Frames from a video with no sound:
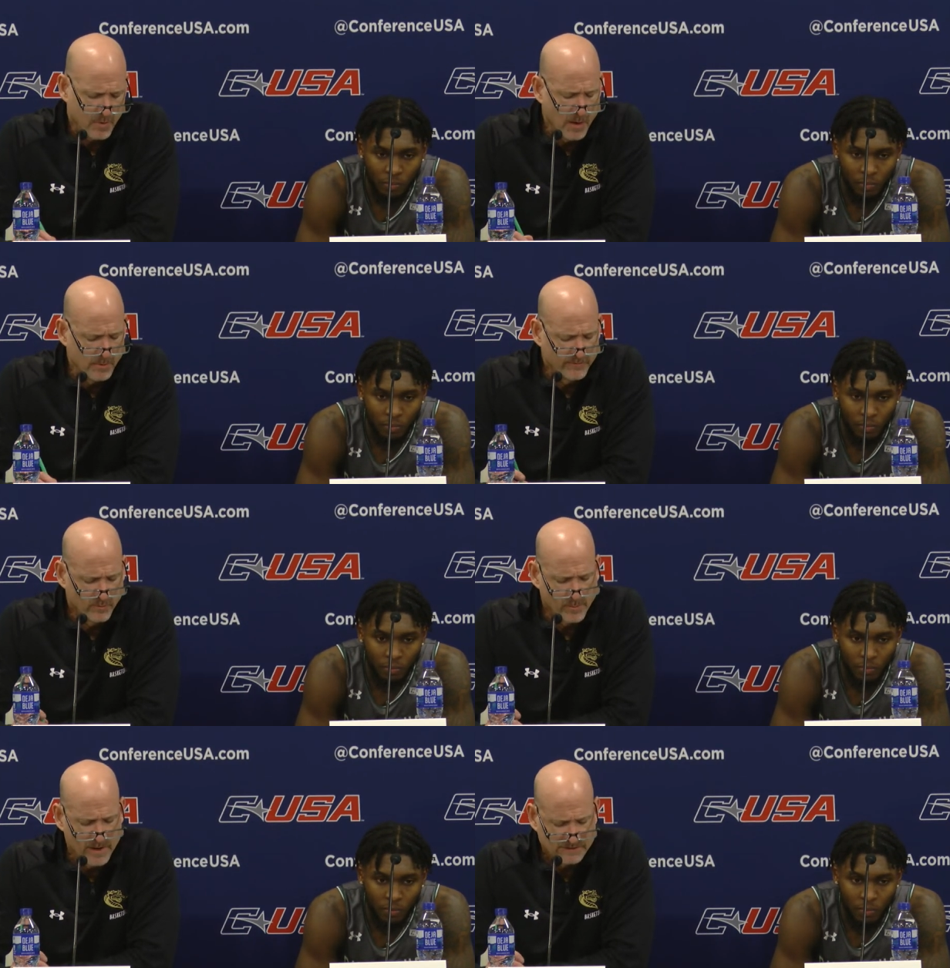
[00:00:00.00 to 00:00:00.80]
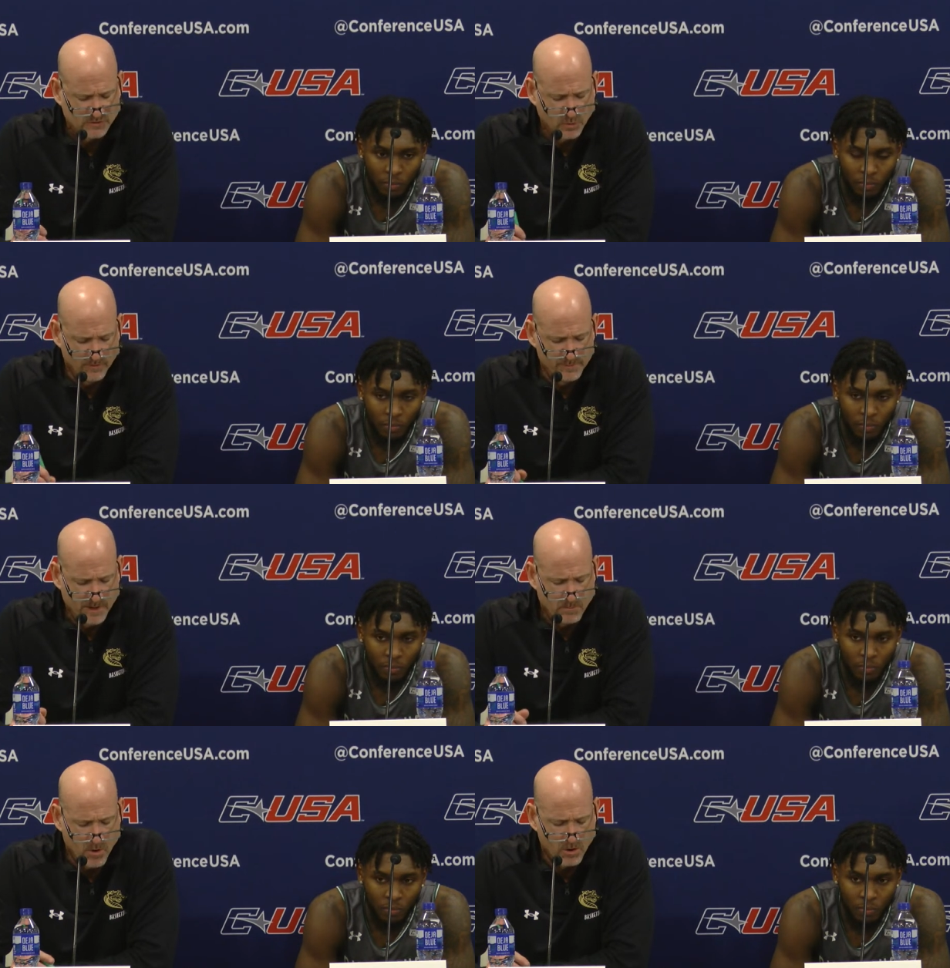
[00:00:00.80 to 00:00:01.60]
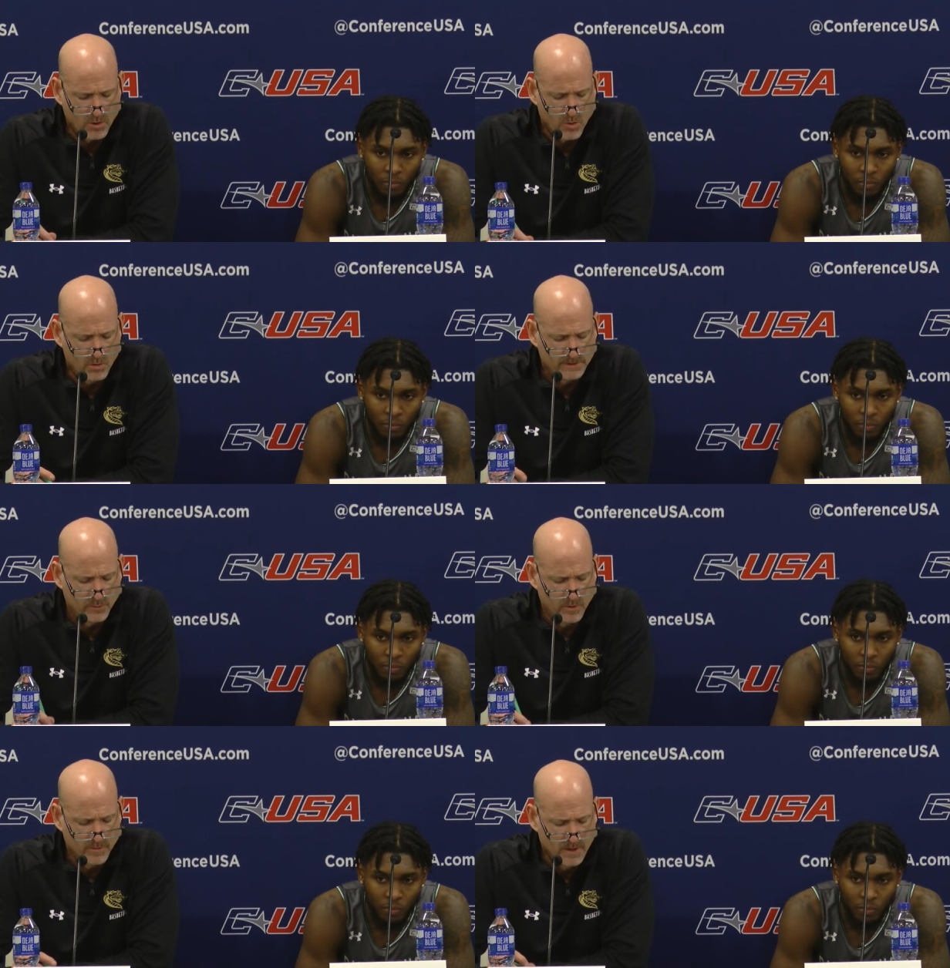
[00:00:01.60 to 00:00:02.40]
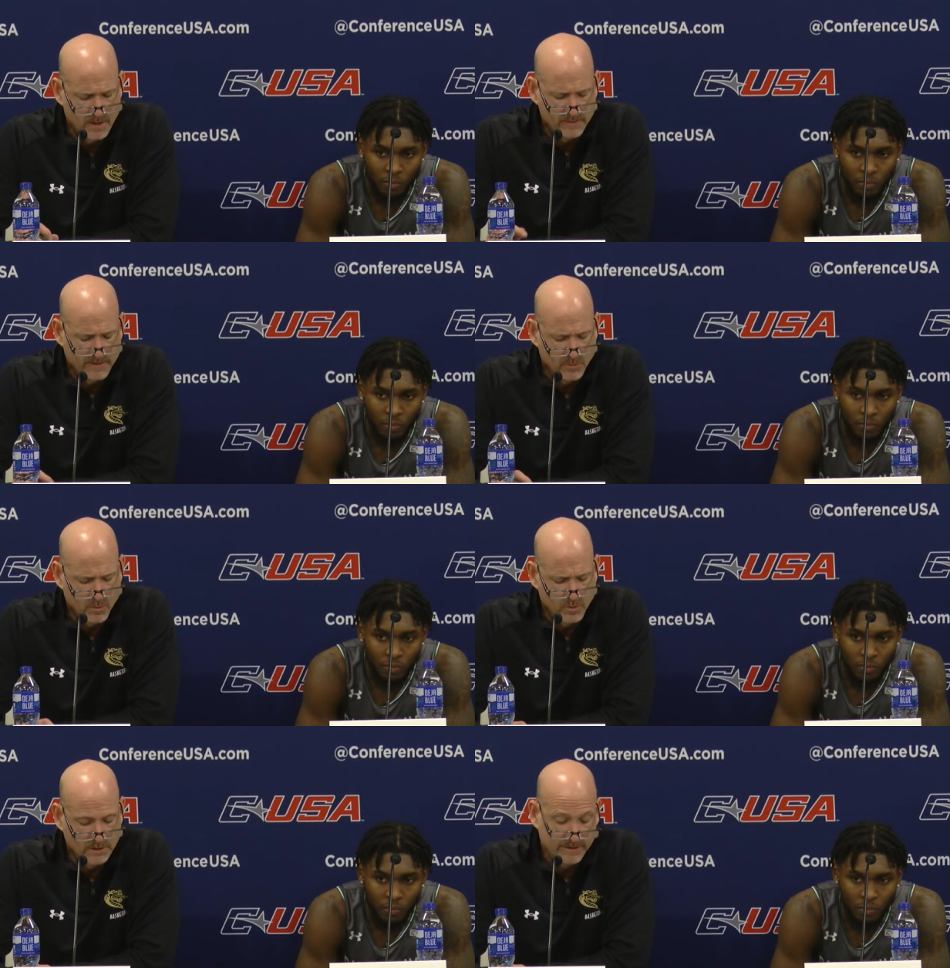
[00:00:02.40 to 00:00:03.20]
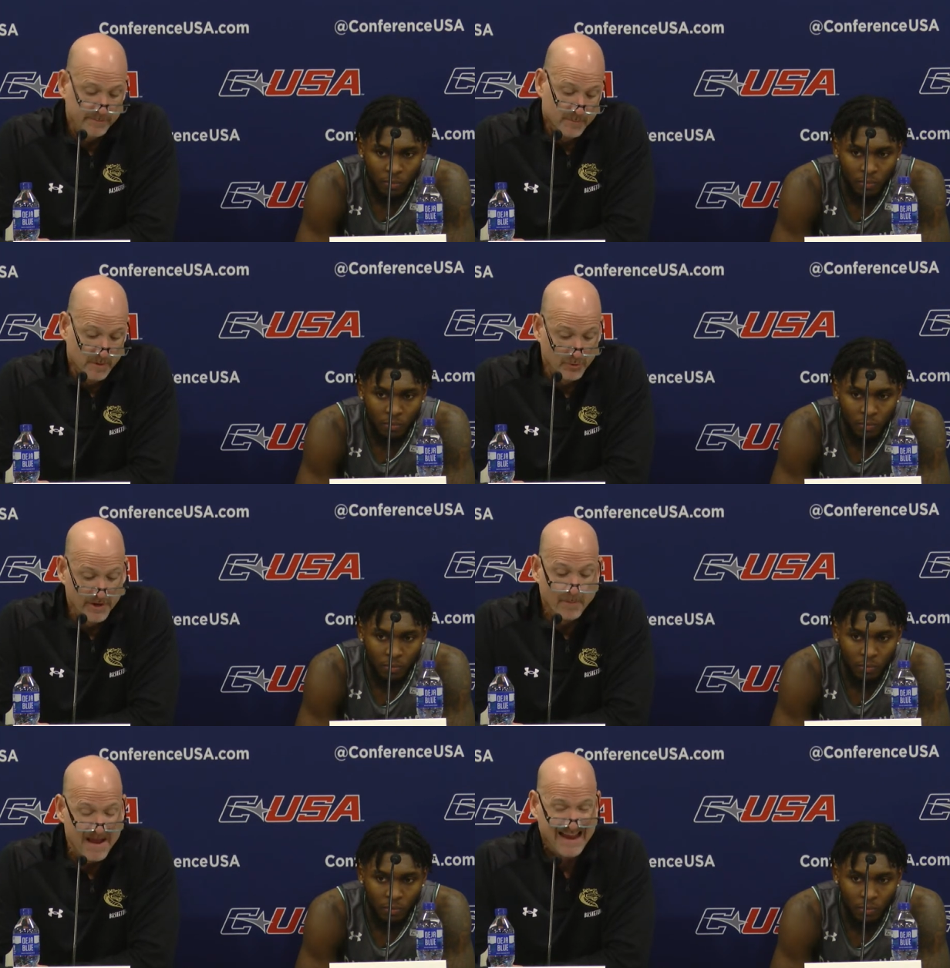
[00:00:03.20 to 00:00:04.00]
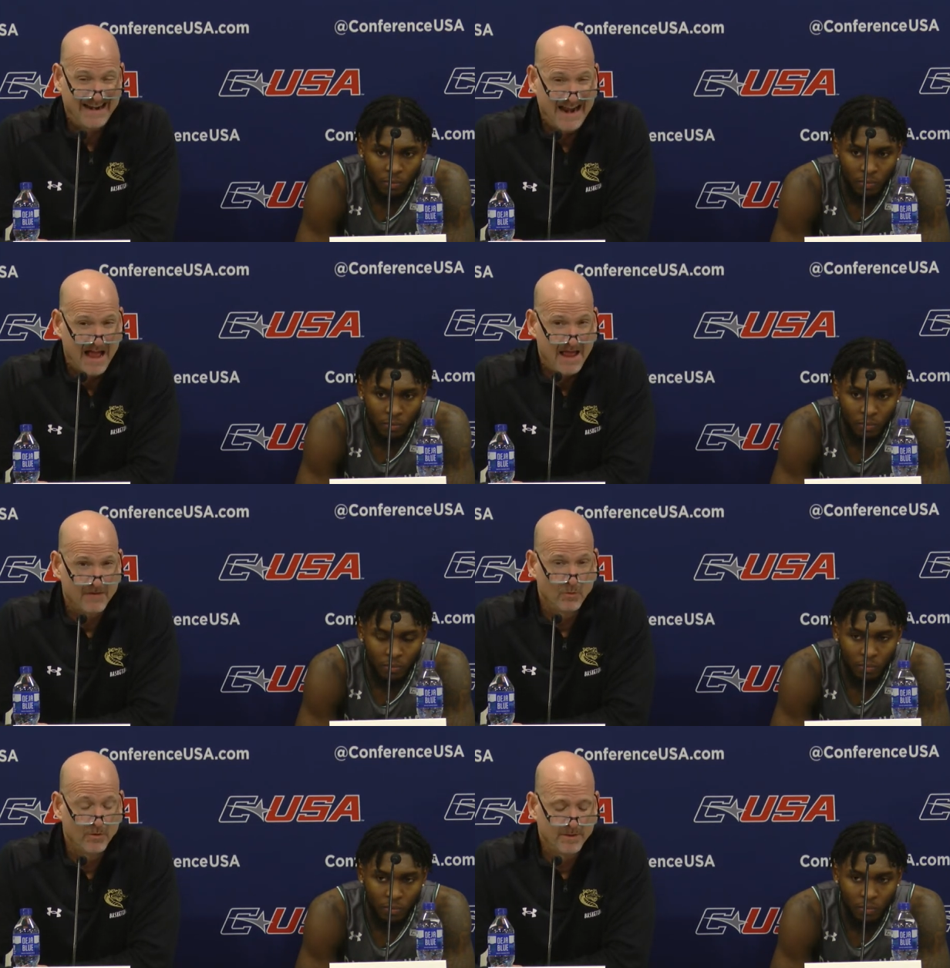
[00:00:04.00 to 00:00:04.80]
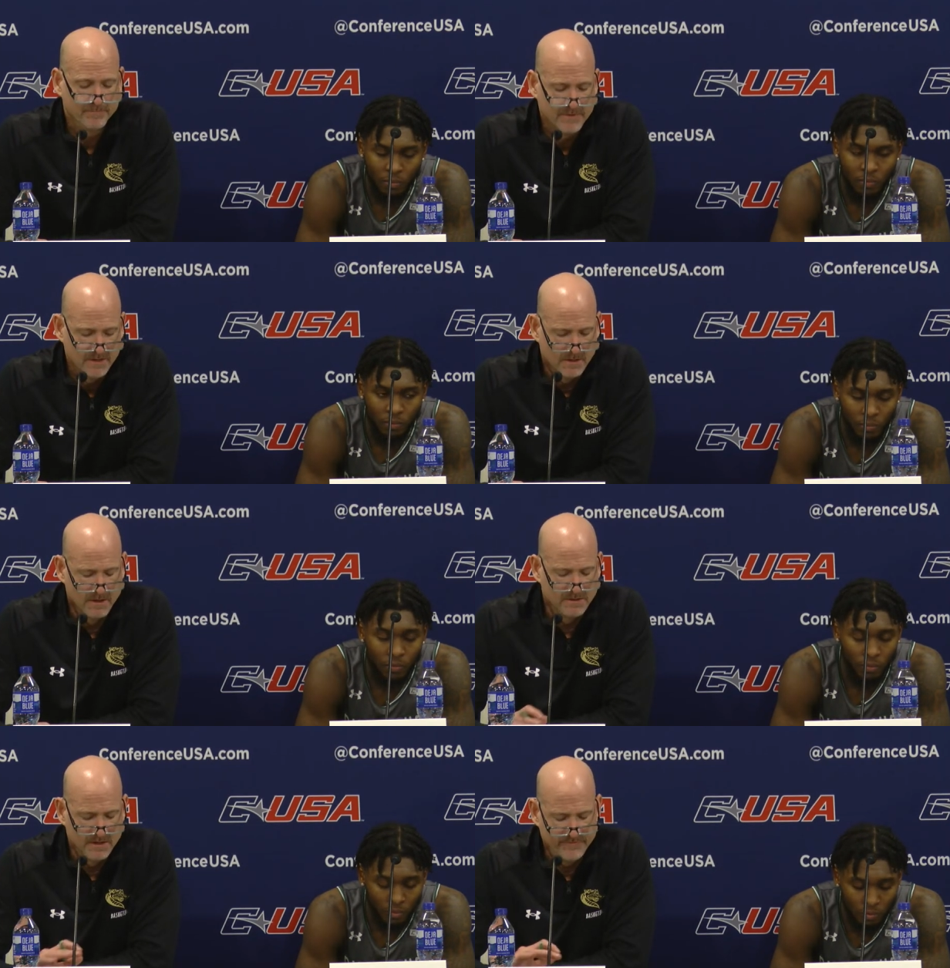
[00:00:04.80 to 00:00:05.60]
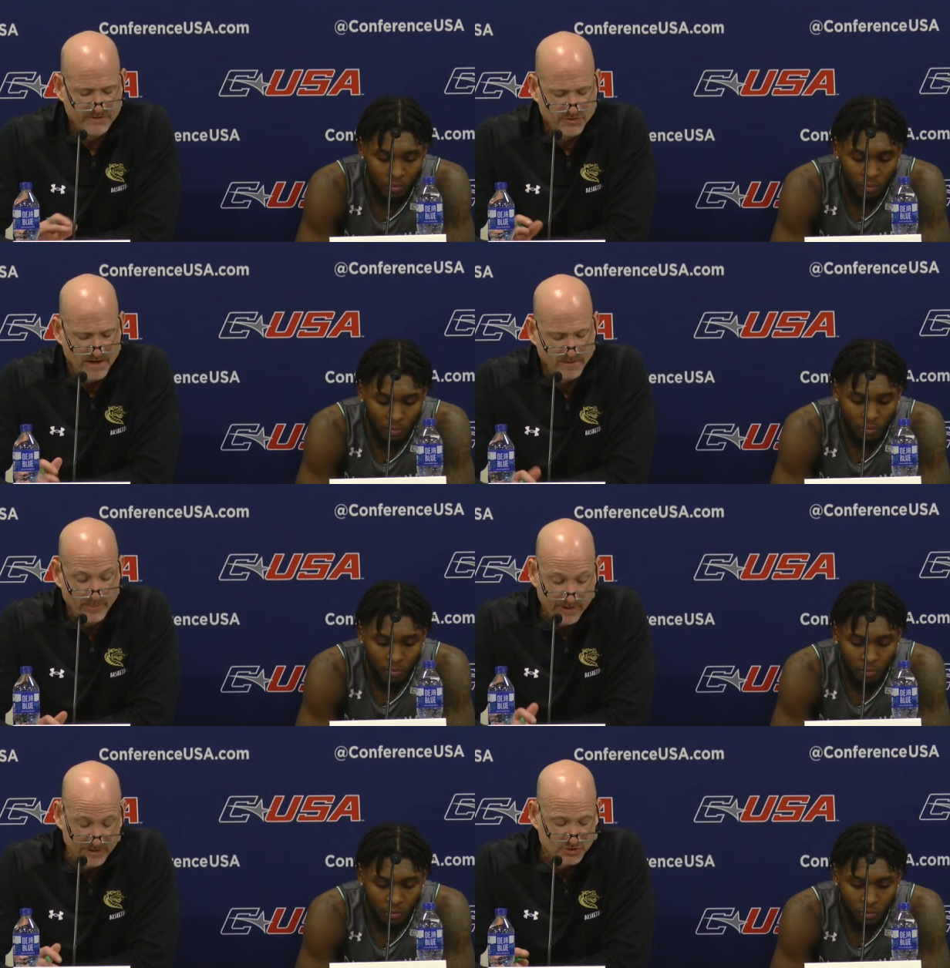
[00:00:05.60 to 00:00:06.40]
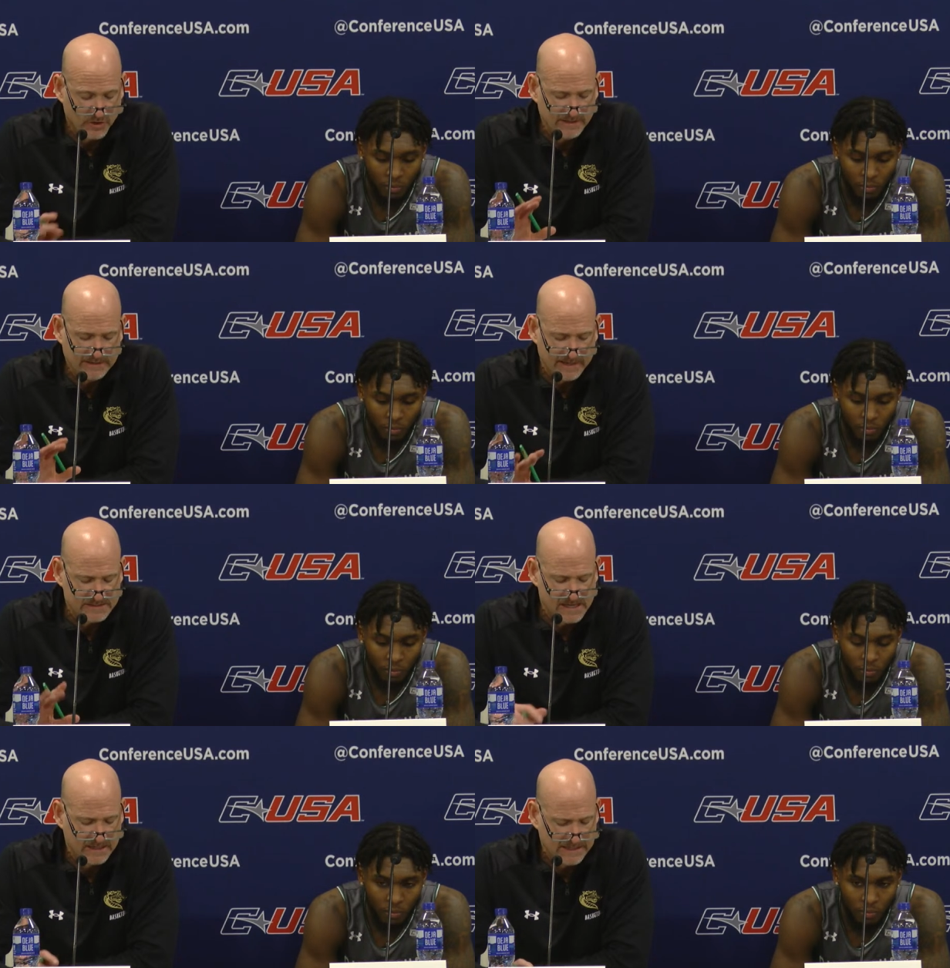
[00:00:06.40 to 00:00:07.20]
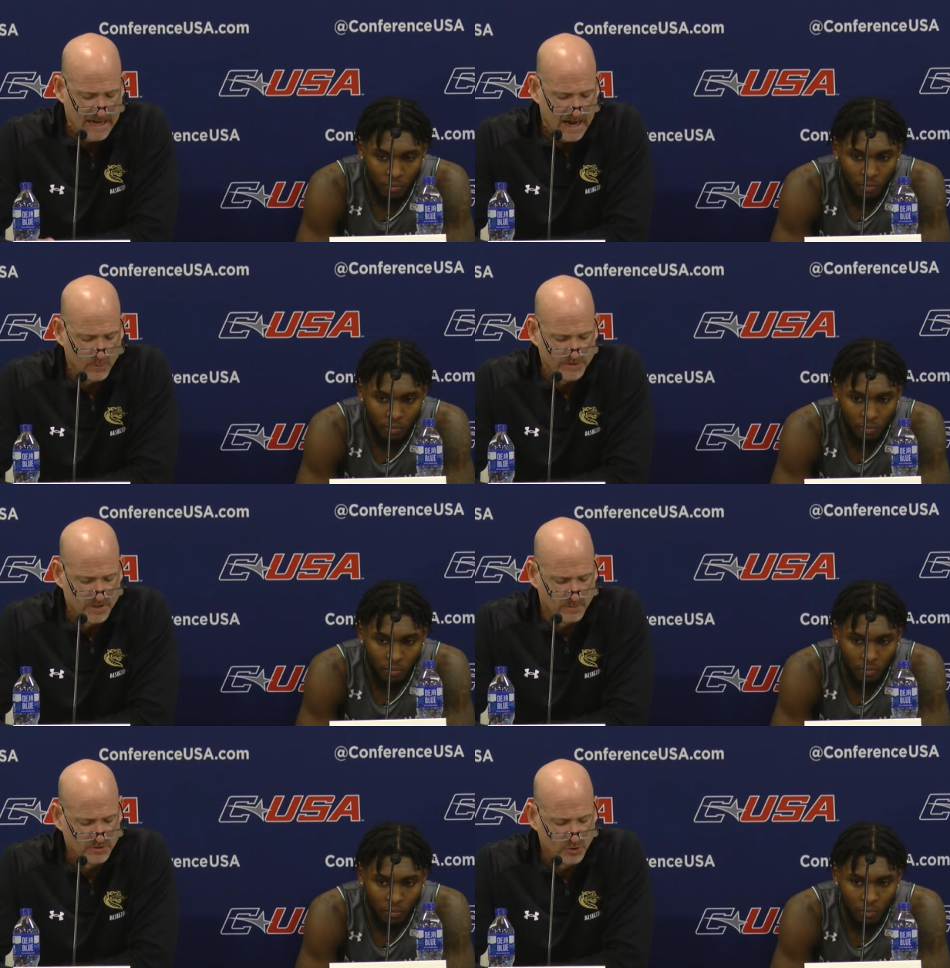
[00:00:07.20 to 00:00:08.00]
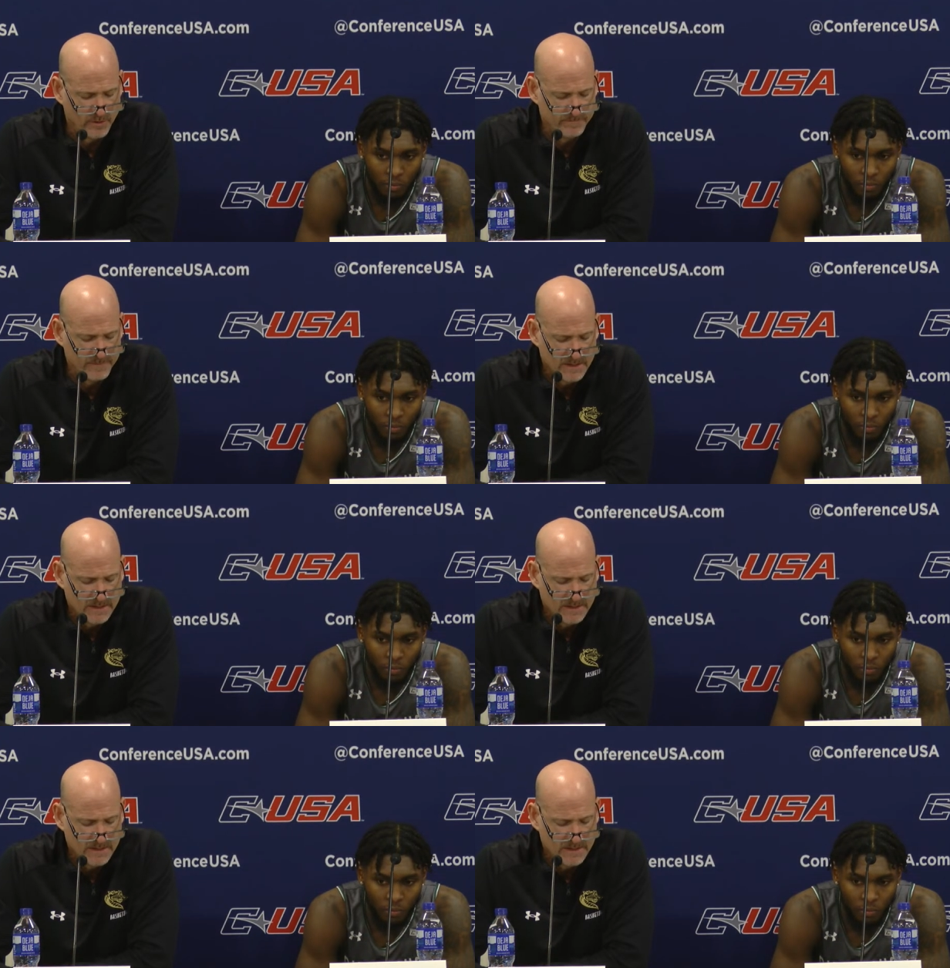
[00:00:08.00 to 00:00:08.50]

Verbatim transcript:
Speaker 1: probably from about the 12 minute mark on. They were they were really putting a man and a half on him. And then if he tried to penetrate, that second guy would come to him.